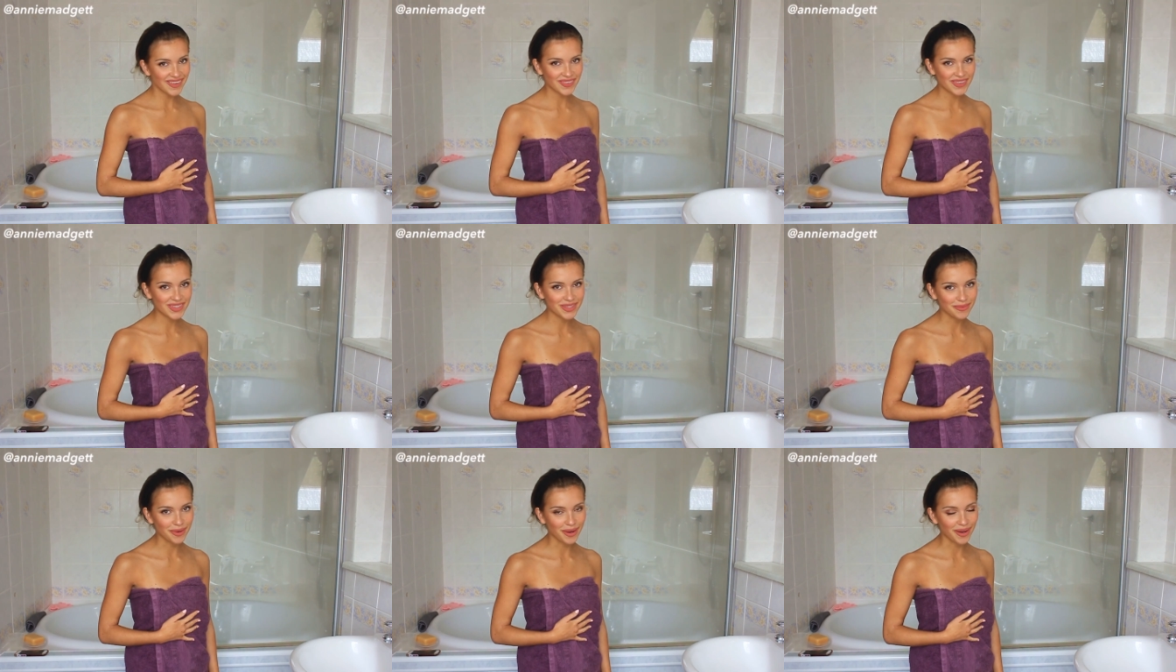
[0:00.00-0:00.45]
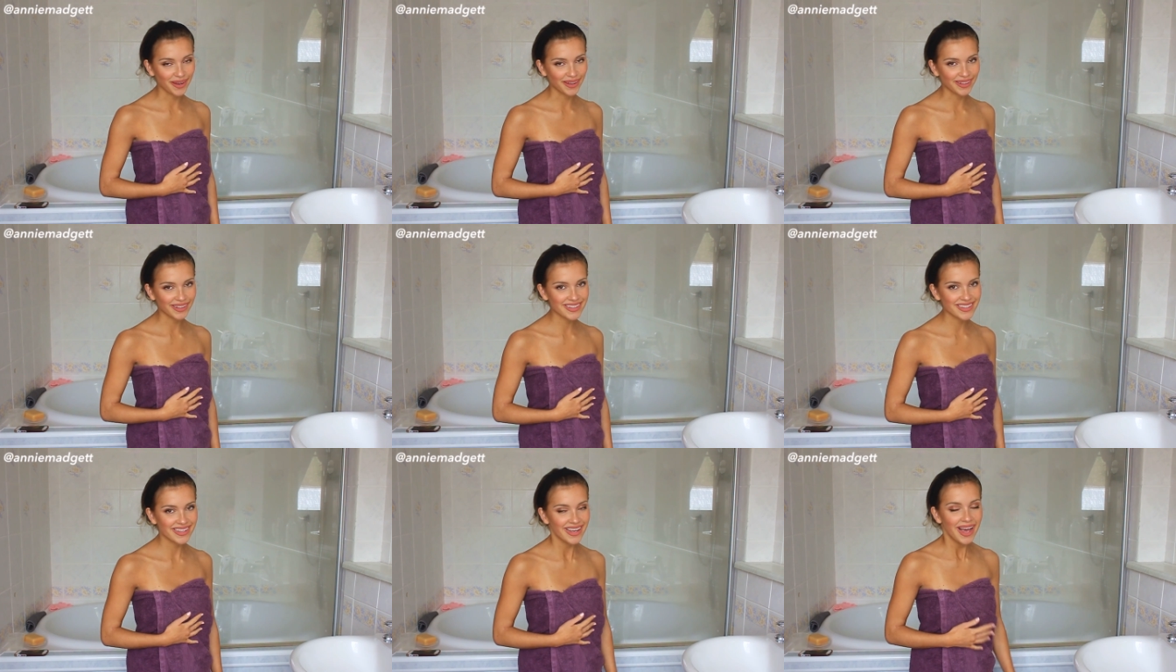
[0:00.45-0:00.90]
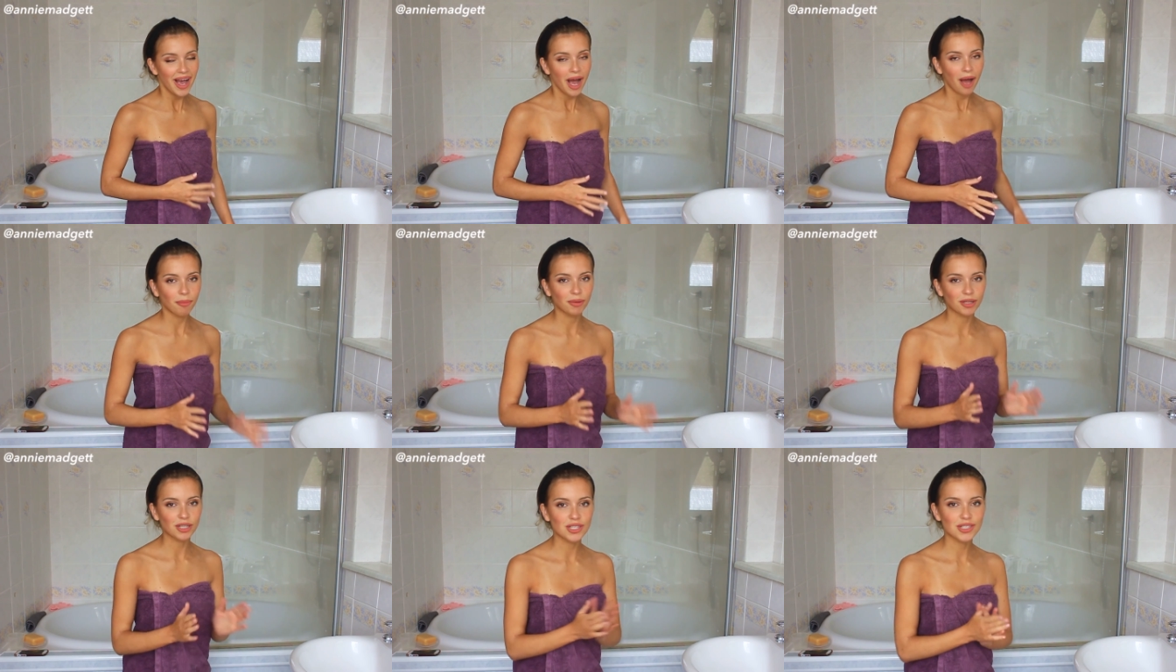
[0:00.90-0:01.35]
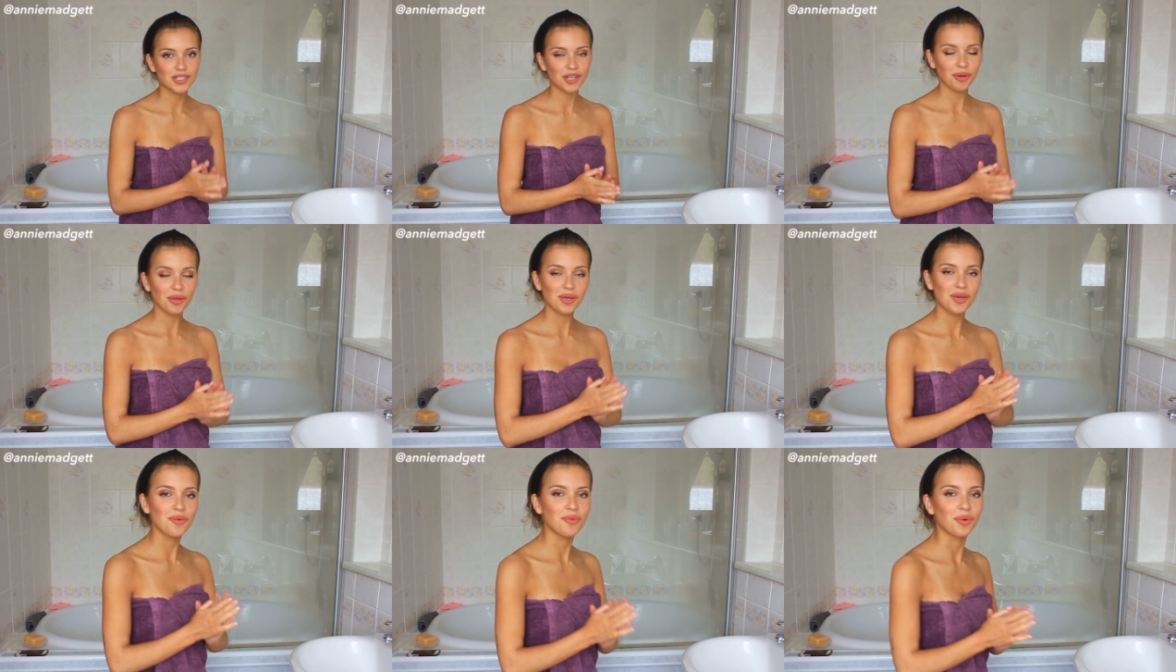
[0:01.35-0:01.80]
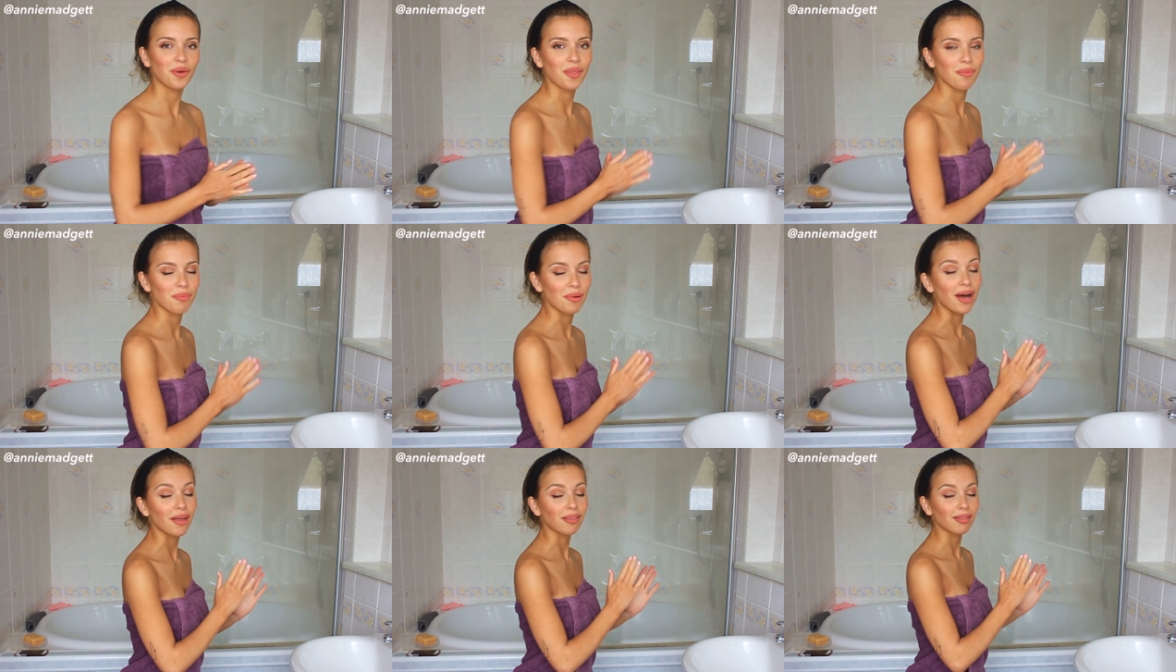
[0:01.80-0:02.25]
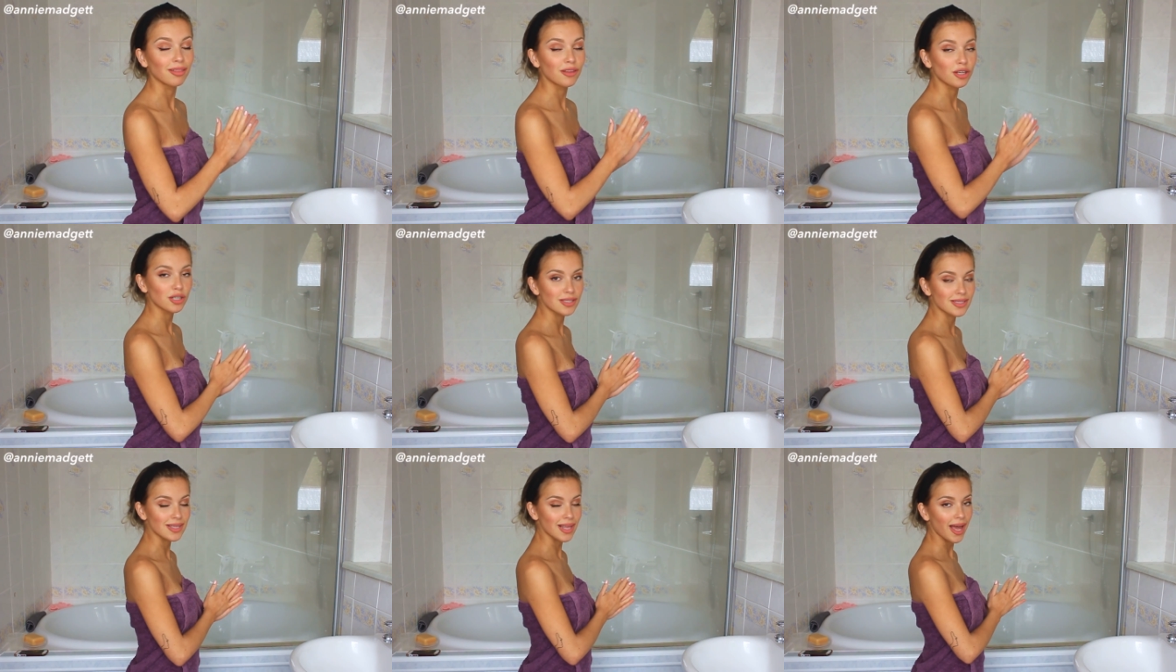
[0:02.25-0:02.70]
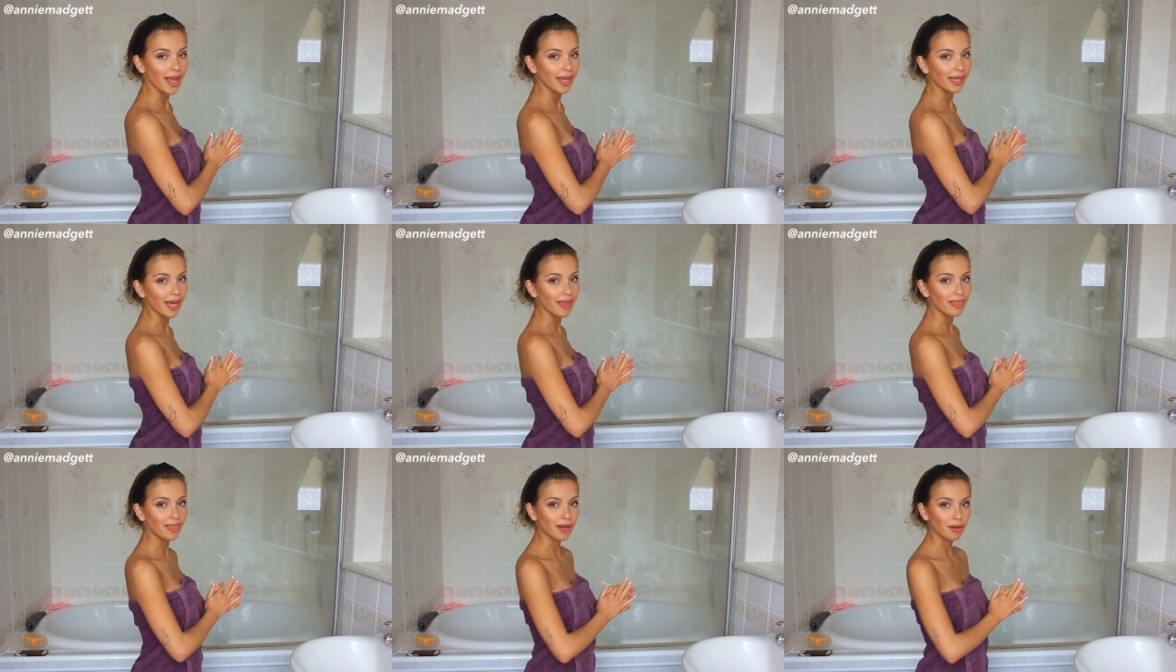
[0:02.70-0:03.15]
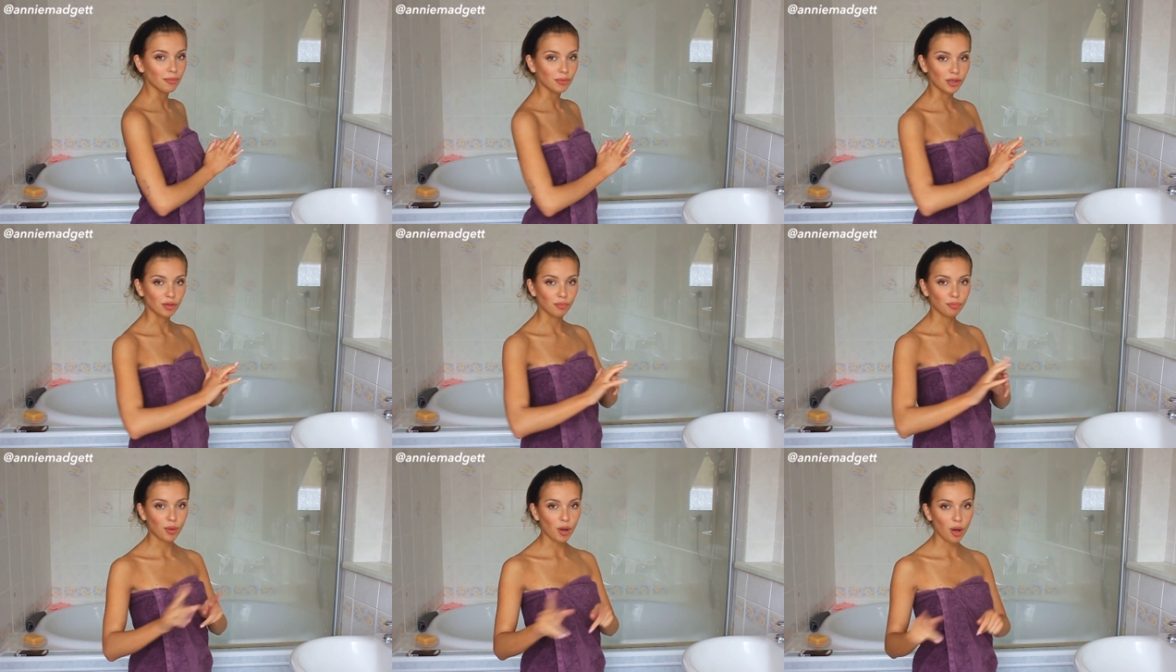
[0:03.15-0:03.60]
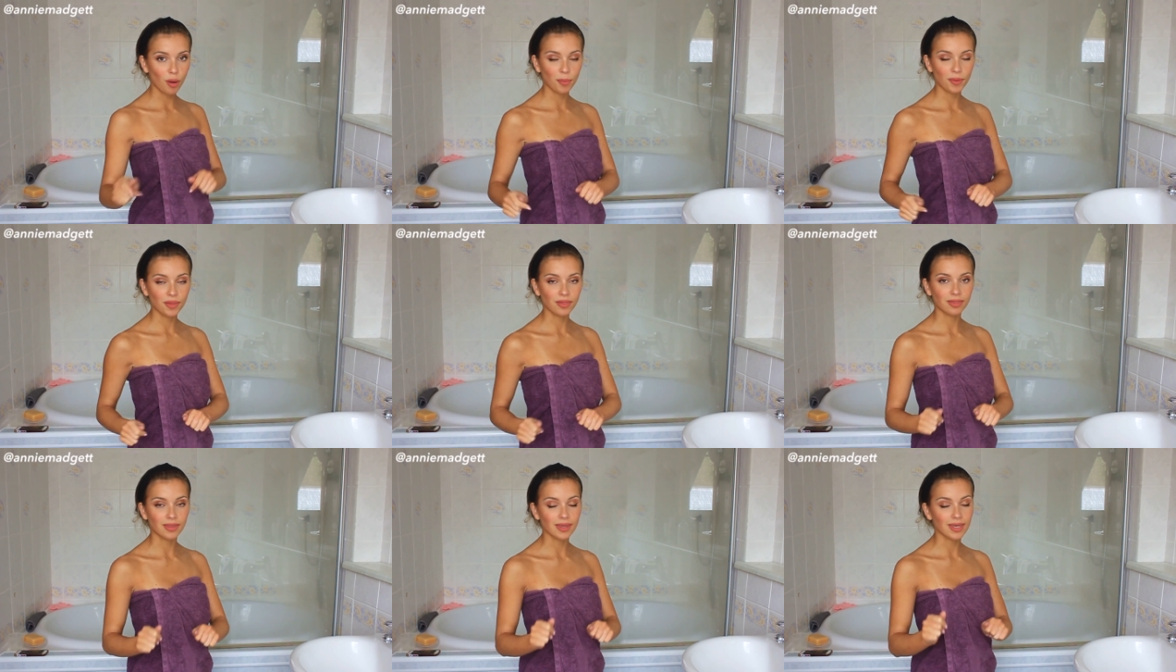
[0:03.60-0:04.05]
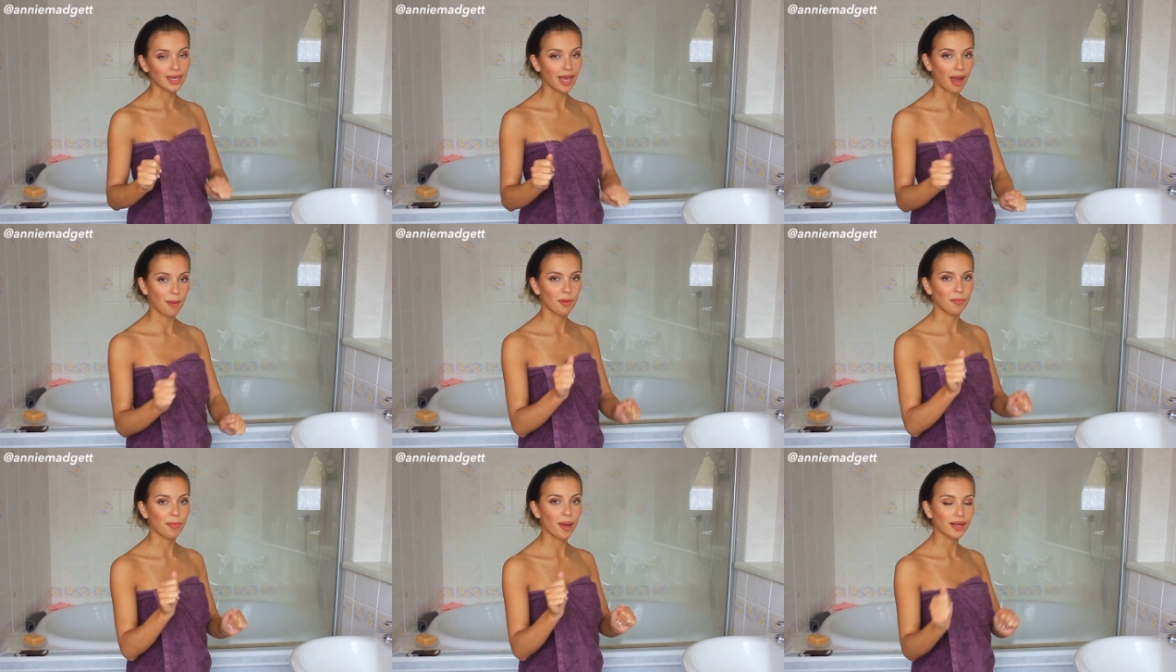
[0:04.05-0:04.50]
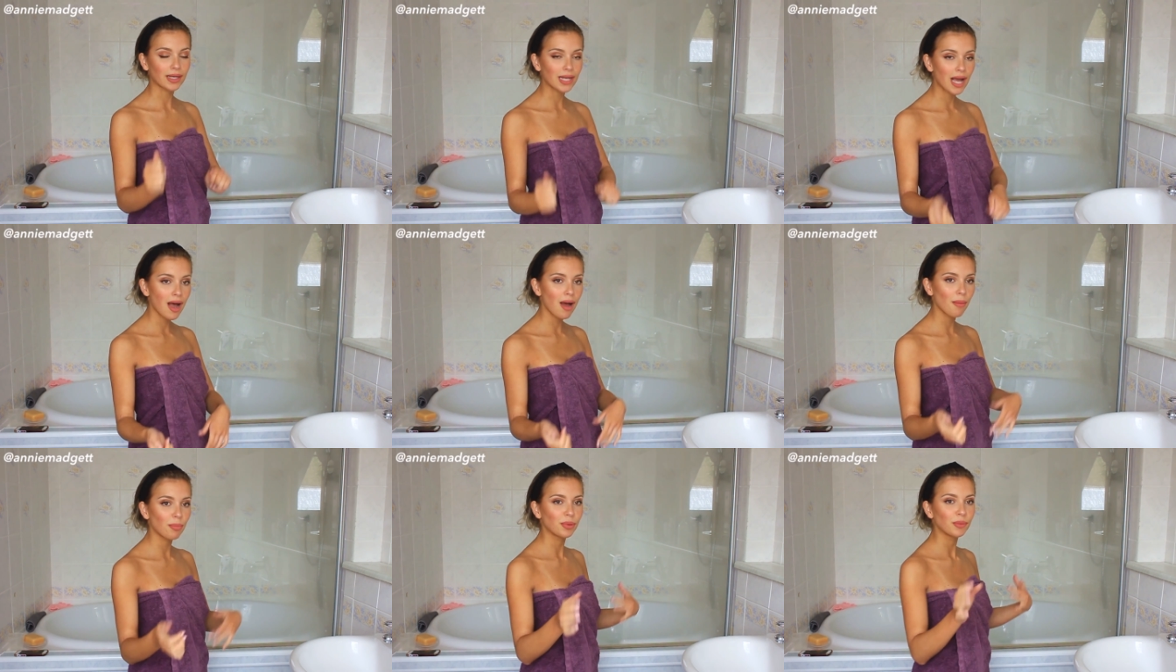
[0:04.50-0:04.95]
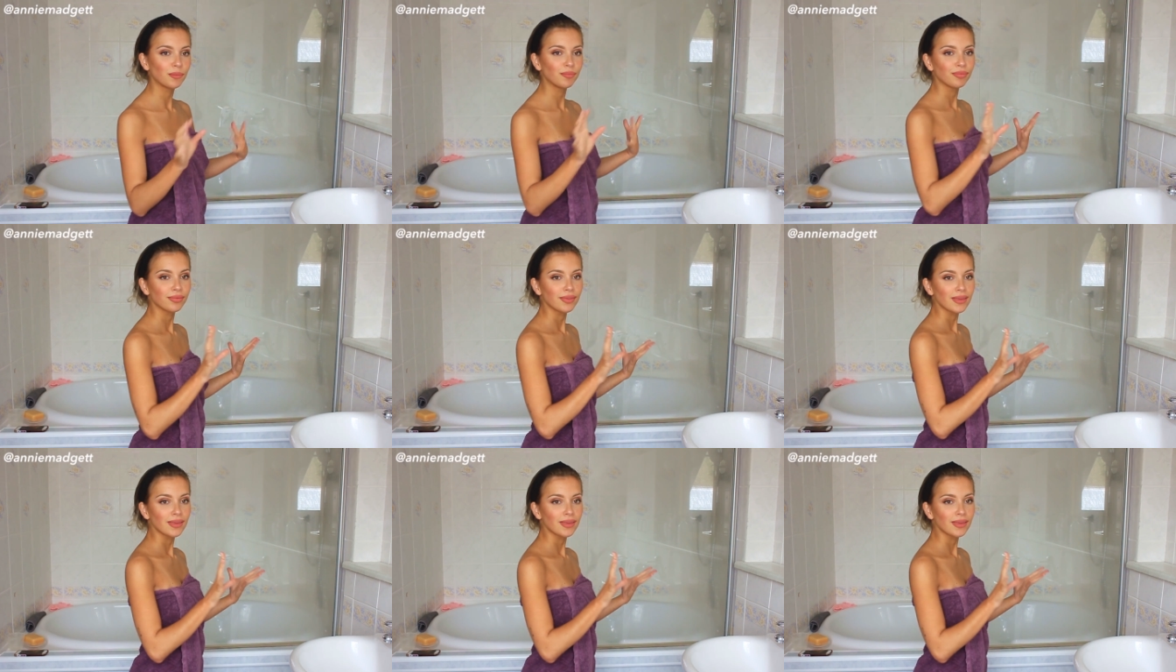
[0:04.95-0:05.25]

if this works. I'm going to show you what the bath looks like and then I'm going to pop the camera back up